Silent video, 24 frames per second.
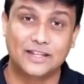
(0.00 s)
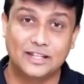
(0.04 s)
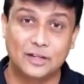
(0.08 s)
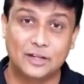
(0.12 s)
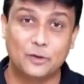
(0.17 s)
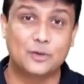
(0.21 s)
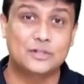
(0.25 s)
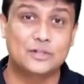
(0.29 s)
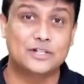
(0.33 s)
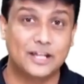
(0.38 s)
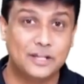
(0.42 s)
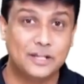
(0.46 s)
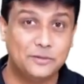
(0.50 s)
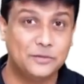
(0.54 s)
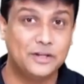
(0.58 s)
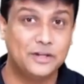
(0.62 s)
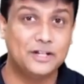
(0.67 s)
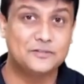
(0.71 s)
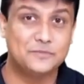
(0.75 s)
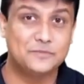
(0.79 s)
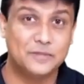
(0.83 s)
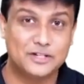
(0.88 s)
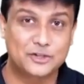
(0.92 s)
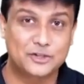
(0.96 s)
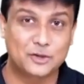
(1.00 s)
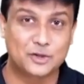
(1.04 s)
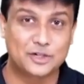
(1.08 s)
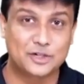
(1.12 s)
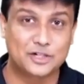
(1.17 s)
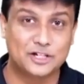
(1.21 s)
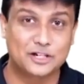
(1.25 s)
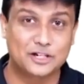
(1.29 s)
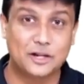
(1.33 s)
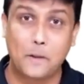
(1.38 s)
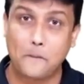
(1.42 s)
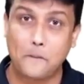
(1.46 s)
There was an image-based
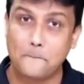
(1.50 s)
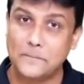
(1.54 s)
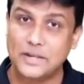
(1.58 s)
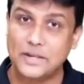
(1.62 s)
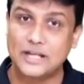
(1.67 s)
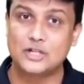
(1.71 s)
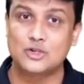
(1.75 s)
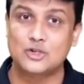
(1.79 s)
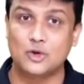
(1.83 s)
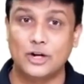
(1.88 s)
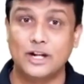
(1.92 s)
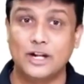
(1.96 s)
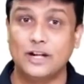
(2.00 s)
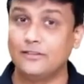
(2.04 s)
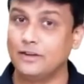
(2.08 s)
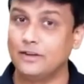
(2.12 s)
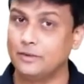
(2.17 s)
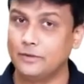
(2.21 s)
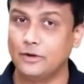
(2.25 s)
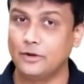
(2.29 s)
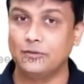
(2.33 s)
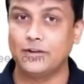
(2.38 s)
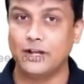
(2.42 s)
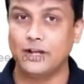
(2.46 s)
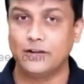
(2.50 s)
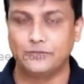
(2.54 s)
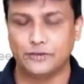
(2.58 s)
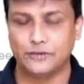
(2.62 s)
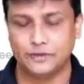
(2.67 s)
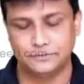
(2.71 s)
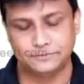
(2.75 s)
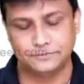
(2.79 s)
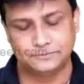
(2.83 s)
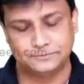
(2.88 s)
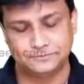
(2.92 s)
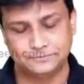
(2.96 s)
question based on development of
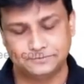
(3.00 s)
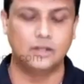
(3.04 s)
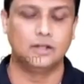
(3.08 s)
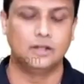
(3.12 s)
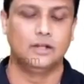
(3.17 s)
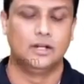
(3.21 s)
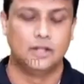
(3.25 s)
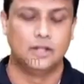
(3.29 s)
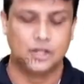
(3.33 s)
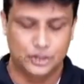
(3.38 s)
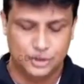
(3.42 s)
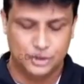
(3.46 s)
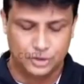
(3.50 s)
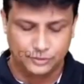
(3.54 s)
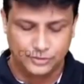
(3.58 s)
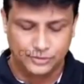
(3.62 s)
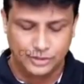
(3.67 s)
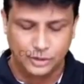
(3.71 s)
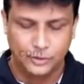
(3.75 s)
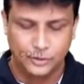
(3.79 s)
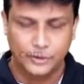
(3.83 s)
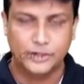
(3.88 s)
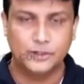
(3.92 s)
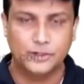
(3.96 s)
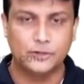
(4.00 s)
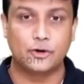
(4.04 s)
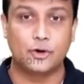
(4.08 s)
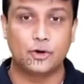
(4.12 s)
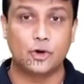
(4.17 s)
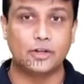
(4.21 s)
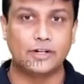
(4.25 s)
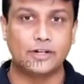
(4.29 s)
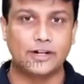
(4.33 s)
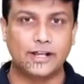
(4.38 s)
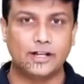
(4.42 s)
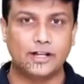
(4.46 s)
diaphragm. So, we are going to
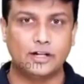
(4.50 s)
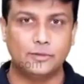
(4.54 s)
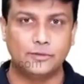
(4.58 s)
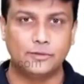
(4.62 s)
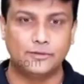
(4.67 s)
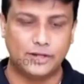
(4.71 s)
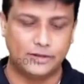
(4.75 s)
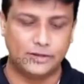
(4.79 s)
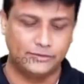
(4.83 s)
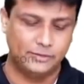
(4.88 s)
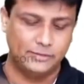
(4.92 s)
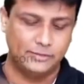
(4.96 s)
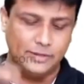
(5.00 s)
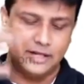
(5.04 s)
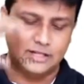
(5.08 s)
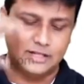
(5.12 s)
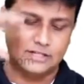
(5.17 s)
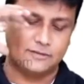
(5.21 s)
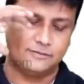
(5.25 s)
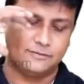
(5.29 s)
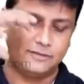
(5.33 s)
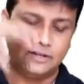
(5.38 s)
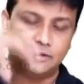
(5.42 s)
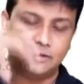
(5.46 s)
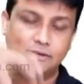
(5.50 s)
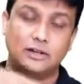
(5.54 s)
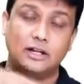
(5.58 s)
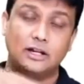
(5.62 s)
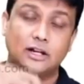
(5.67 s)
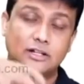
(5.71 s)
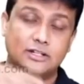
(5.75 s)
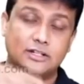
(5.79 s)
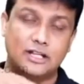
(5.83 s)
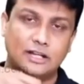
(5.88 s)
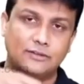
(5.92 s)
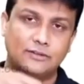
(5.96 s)
draw the diagram of diaphragm as if we
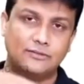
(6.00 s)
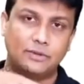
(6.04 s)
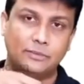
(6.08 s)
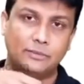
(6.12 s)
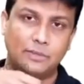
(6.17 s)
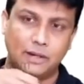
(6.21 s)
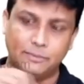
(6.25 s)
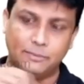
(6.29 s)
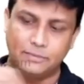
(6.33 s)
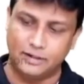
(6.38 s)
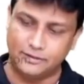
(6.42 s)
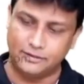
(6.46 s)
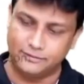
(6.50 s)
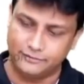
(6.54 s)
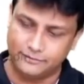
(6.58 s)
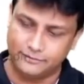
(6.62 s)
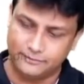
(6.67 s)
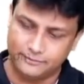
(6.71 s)
are seeing from above.